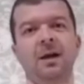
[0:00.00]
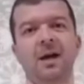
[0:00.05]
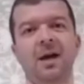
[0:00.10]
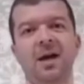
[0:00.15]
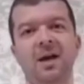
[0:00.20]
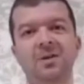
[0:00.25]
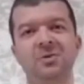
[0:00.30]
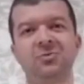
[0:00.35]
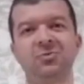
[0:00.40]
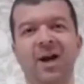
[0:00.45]

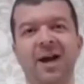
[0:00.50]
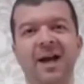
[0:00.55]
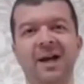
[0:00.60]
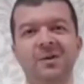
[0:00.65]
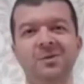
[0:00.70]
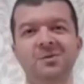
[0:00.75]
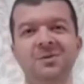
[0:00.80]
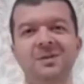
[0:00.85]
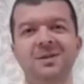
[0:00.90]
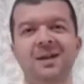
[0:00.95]
and
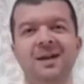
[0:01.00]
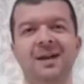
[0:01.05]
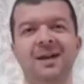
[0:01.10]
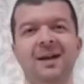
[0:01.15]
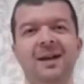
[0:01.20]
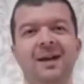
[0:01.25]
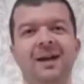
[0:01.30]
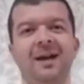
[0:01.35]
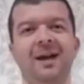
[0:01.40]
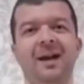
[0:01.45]
round
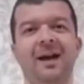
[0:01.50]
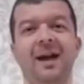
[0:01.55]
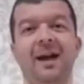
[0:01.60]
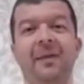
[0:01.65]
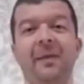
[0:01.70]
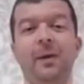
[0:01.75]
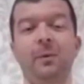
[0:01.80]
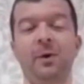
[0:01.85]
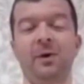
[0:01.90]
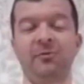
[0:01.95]

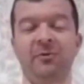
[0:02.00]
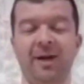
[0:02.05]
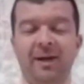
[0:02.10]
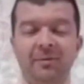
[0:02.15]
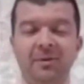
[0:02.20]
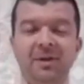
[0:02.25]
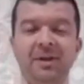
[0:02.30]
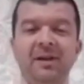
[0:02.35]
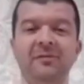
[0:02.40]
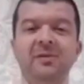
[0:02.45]
and they went
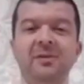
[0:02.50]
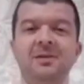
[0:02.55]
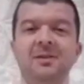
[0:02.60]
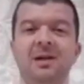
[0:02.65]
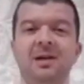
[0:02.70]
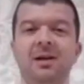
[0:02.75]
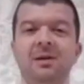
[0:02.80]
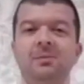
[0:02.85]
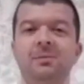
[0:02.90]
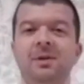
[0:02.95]
round seven
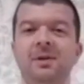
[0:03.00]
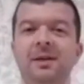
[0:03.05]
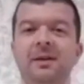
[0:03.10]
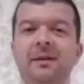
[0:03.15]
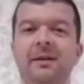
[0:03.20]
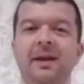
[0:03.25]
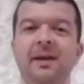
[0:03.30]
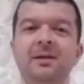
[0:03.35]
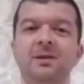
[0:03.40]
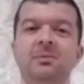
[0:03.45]
times, didn't
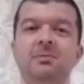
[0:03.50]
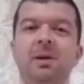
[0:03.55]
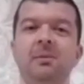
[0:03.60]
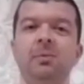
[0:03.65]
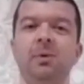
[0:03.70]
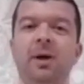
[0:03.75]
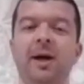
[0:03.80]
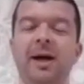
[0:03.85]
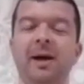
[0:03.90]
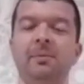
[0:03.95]
they? And do you
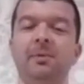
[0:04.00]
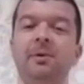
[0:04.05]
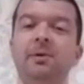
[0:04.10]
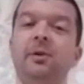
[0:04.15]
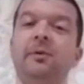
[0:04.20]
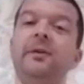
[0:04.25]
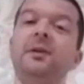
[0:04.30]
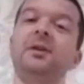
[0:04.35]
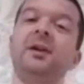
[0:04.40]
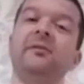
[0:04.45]
remember what happened
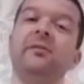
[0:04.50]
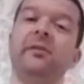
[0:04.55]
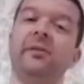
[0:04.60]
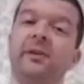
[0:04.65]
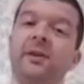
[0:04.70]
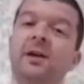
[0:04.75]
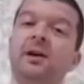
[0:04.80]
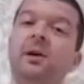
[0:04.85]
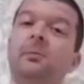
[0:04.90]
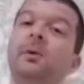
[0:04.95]
on the seventh
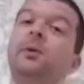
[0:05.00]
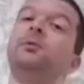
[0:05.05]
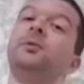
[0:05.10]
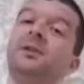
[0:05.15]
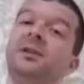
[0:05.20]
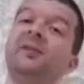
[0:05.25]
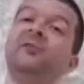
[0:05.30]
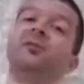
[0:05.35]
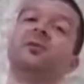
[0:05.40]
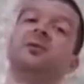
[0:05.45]
time? It was
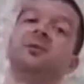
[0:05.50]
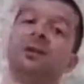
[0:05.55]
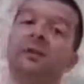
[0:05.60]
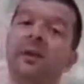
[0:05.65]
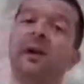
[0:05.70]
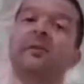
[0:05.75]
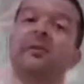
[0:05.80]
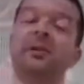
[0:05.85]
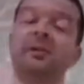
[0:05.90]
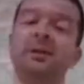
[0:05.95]
different to
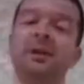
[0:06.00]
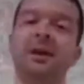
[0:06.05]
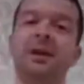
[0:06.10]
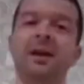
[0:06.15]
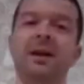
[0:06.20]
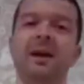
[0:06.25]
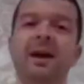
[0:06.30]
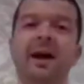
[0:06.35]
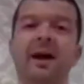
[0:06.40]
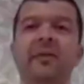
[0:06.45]
the others.
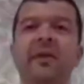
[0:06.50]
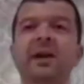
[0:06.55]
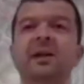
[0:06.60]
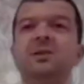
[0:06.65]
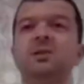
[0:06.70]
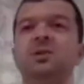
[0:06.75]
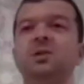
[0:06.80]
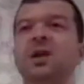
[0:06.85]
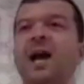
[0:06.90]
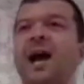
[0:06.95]
And they
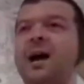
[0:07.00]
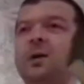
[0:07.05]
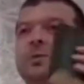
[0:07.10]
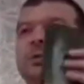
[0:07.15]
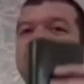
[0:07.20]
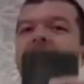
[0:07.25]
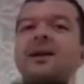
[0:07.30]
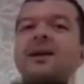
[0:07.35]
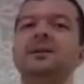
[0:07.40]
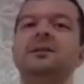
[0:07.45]

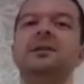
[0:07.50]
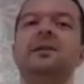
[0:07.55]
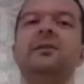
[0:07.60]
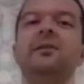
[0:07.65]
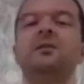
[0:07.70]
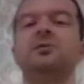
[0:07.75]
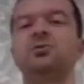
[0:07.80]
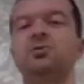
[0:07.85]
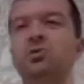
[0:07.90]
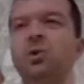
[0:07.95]
shouted and
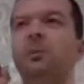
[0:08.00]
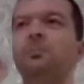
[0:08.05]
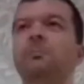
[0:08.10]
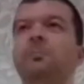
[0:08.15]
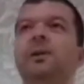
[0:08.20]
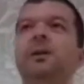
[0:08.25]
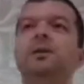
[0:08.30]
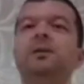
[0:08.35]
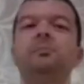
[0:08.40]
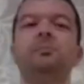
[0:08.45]
the
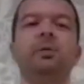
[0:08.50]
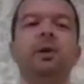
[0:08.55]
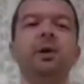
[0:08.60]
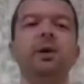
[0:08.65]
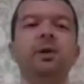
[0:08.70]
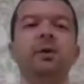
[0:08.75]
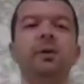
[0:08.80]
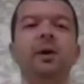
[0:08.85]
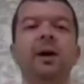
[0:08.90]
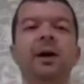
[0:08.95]
trumpets
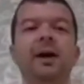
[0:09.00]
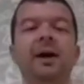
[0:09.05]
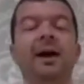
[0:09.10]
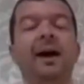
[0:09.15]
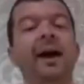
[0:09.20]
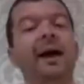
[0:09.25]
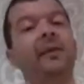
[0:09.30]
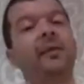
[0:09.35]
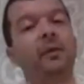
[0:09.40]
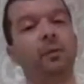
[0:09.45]
blew
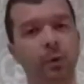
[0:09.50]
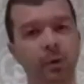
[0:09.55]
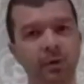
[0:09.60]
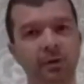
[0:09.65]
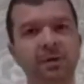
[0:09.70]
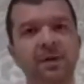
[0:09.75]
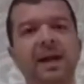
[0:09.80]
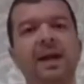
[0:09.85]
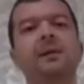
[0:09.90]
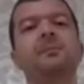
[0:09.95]
and the
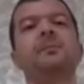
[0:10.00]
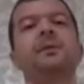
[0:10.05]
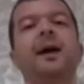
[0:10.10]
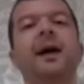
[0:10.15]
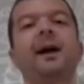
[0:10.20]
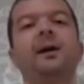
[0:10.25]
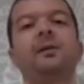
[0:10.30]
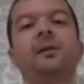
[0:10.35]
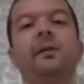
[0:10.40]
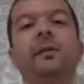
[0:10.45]
walls came
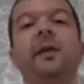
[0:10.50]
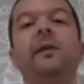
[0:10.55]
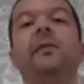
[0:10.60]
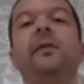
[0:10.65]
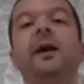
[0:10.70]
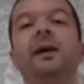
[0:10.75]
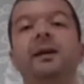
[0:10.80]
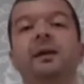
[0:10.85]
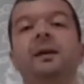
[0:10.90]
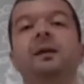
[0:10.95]
down and then
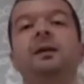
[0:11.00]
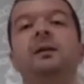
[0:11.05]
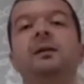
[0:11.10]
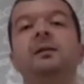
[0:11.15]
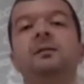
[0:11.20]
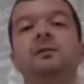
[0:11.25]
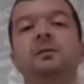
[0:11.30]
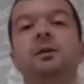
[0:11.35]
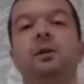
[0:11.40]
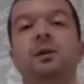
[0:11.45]
they
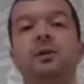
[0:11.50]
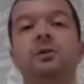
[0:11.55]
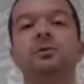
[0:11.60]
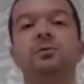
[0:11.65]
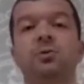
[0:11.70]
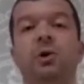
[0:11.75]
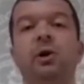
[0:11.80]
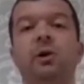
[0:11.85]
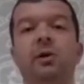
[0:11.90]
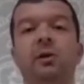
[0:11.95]
took
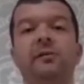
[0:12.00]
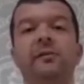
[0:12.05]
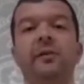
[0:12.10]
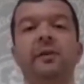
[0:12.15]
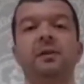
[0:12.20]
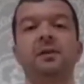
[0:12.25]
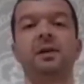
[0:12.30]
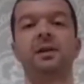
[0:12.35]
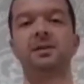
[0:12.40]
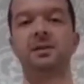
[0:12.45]
control over the
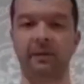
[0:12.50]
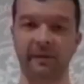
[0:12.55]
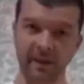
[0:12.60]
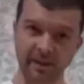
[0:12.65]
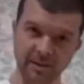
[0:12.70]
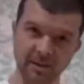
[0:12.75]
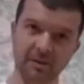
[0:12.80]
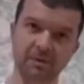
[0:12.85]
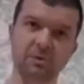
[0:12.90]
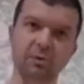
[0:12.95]
city, and they
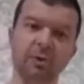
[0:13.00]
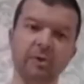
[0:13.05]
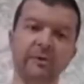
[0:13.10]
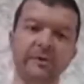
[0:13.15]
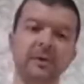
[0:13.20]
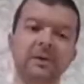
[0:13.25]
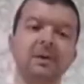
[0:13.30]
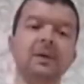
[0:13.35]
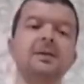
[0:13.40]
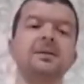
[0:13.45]
destroyed
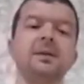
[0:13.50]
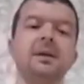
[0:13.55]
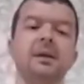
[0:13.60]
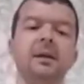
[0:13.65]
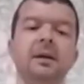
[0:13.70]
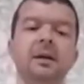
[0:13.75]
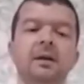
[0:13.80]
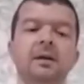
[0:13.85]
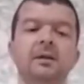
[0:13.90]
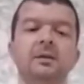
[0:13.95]
the
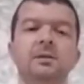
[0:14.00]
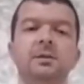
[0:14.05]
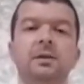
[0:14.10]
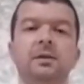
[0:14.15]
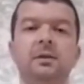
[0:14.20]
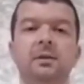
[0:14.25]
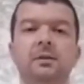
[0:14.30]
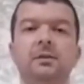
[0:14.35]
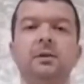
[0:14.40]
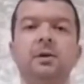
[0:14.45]
city,
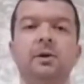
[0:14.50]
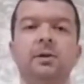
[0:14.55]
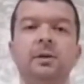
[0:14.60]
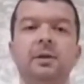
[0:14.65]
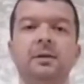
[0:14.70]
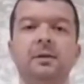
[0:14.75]
just as God had